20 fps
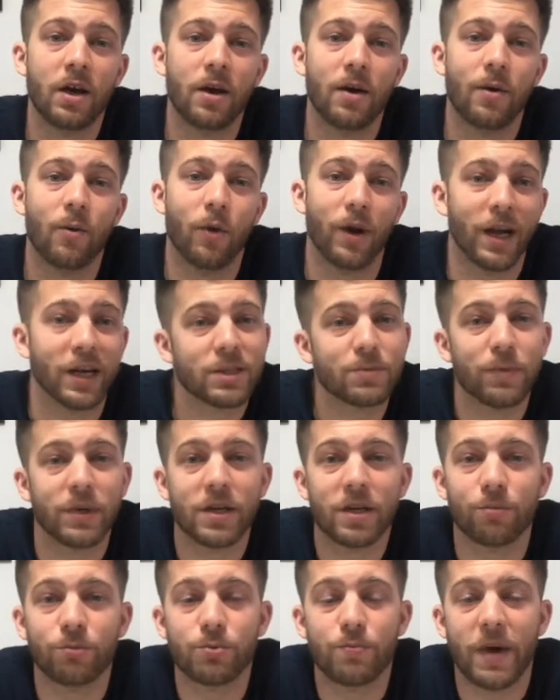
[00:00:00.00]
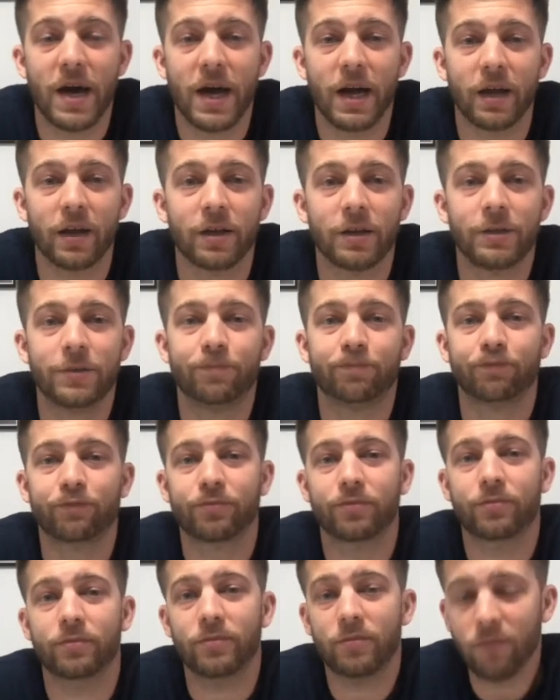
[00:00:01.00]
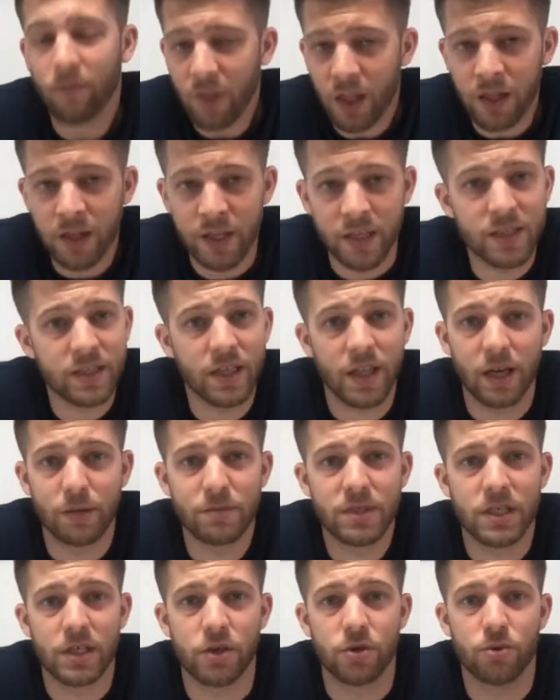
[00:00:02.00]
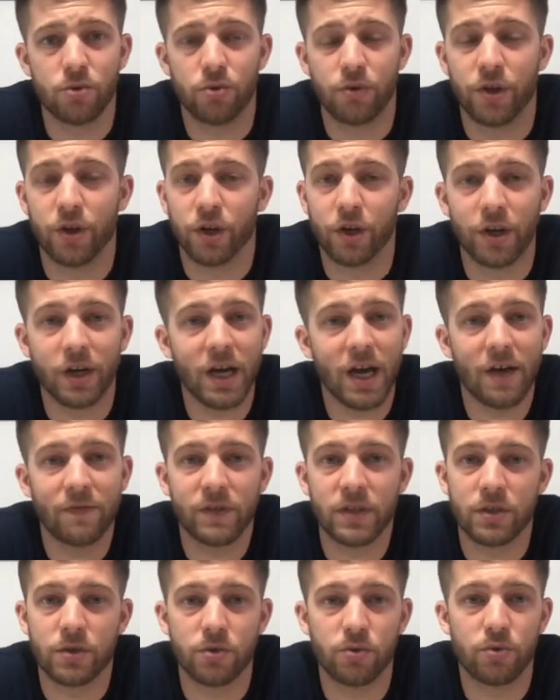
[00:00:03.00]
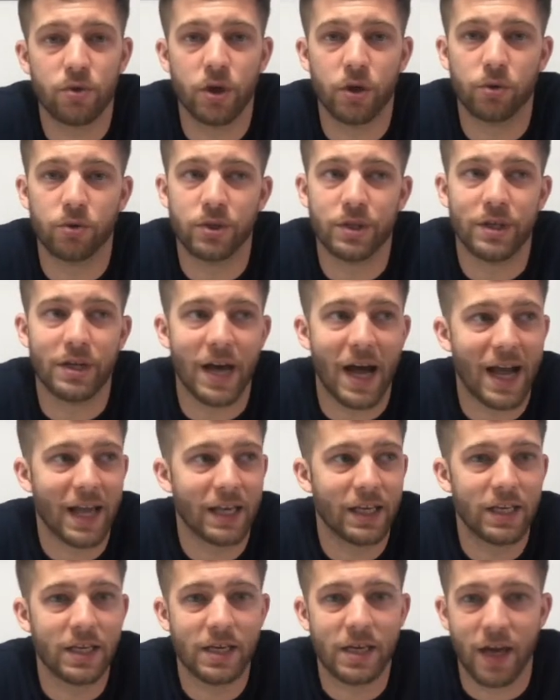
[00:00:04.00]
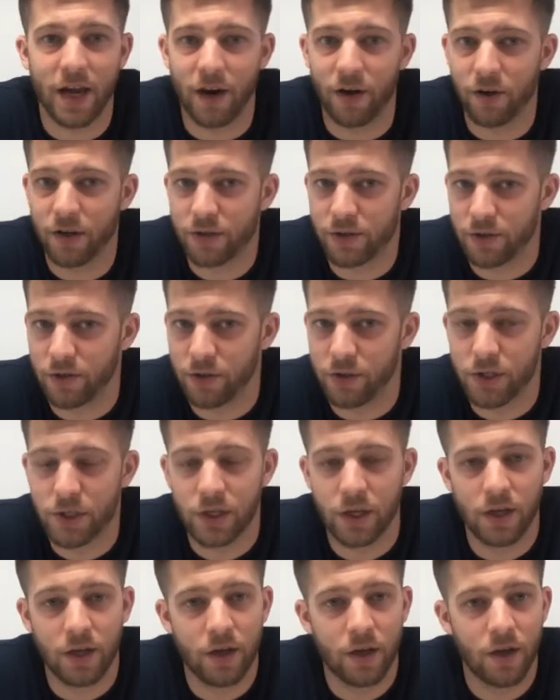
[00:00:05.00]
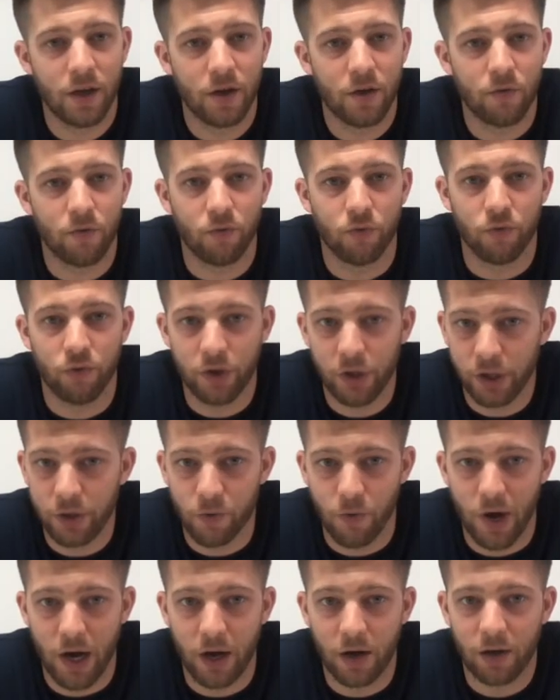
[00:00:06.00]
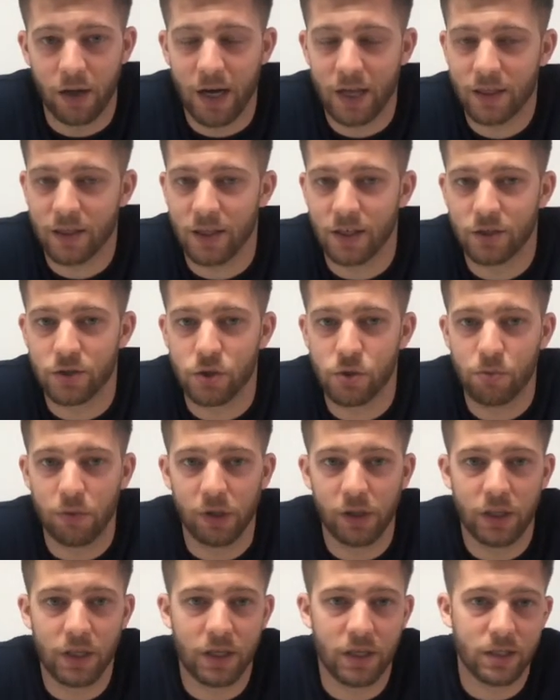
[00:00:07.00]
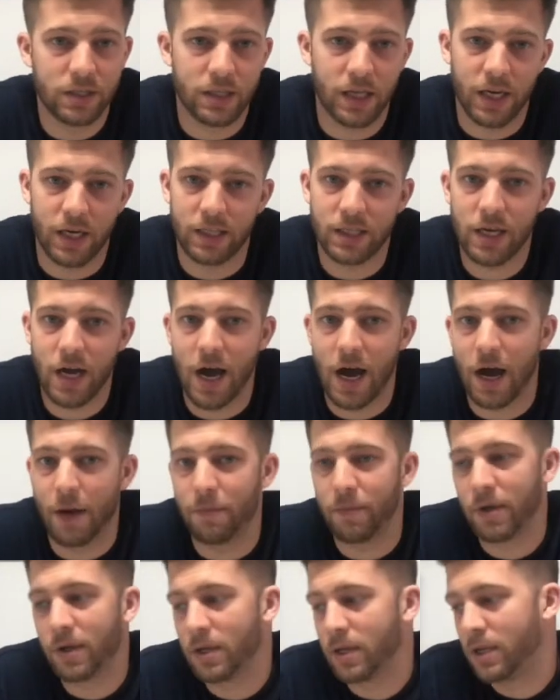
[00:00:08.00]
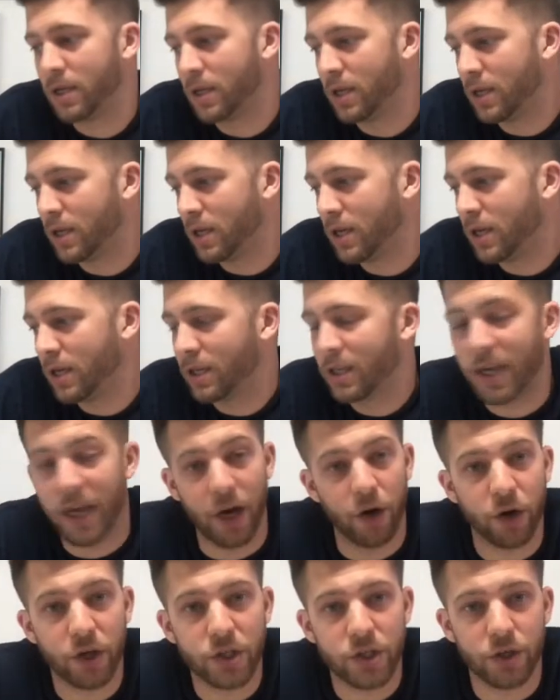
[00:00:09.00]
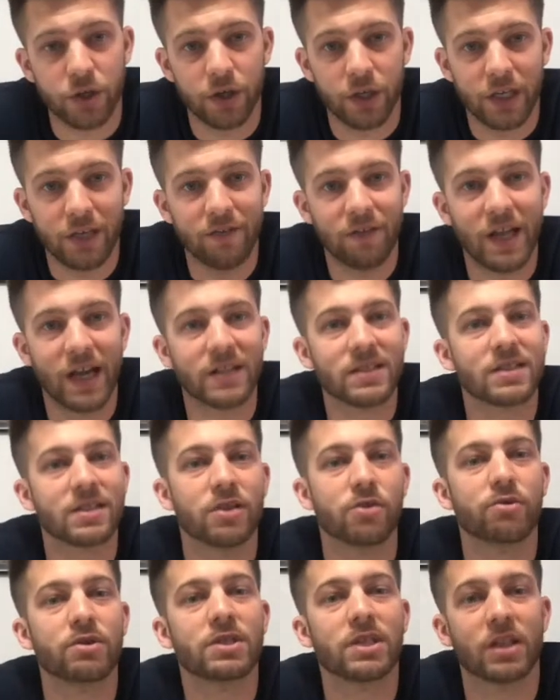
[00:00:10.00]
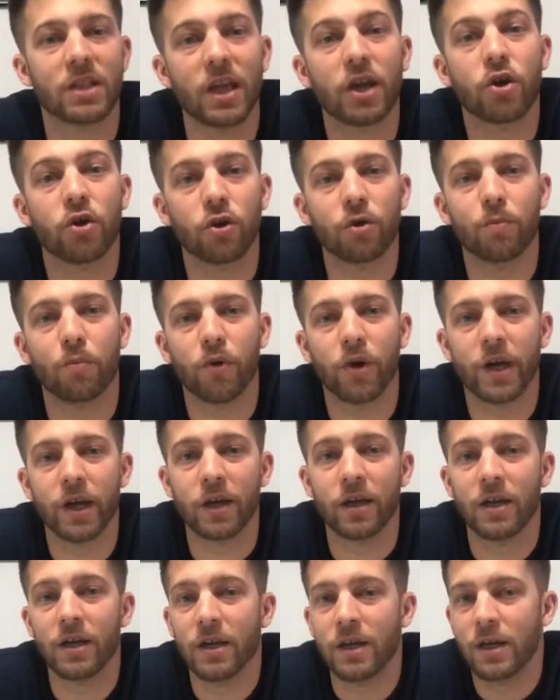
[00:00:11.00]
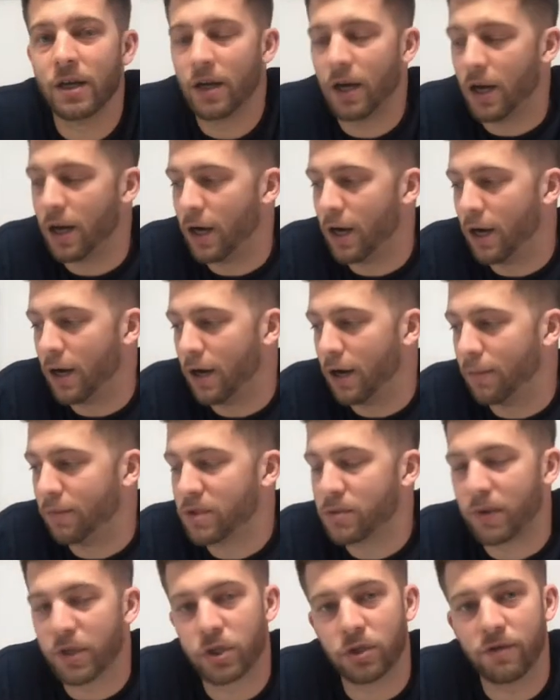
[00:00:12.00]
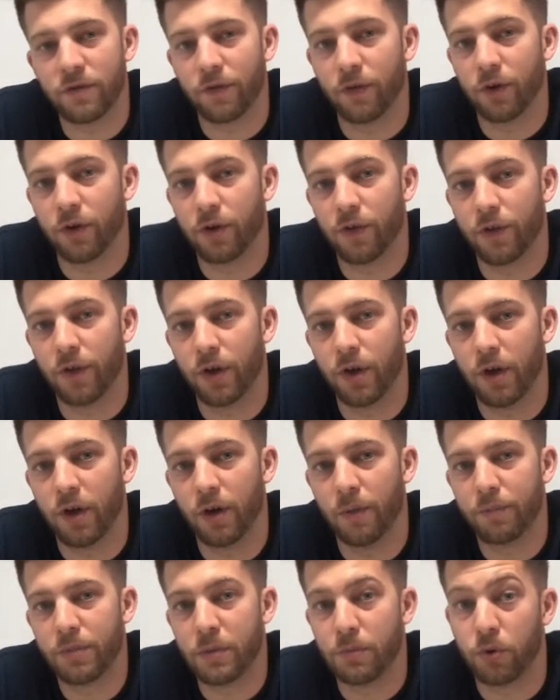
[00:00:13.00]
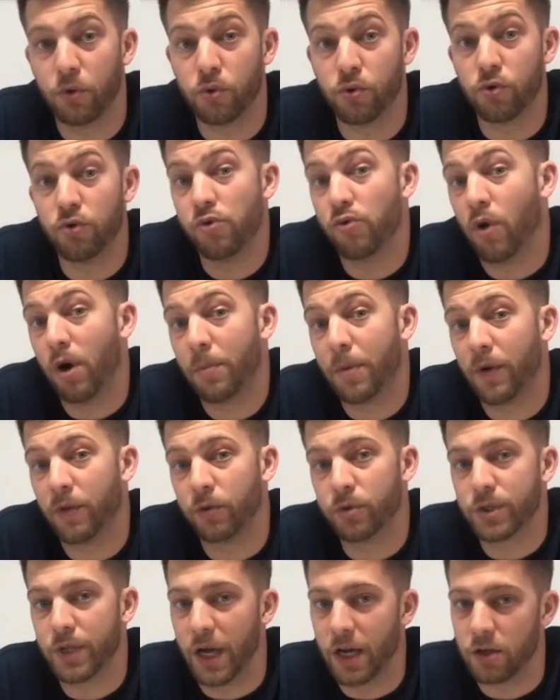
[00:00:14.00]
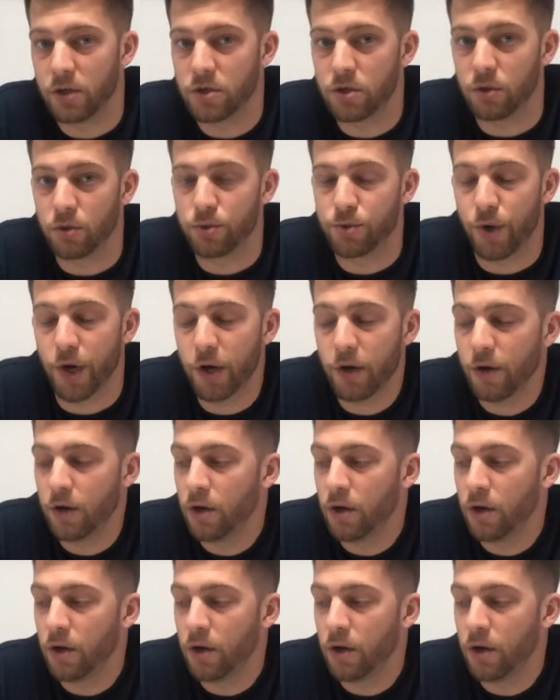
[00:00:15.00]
when X-Men comes back into the MCU, they're going to have to do those 90 characters really well. I think Jubilee is like a top character in that series that they could bring, especially for the people who grew up on those 90 shows, right?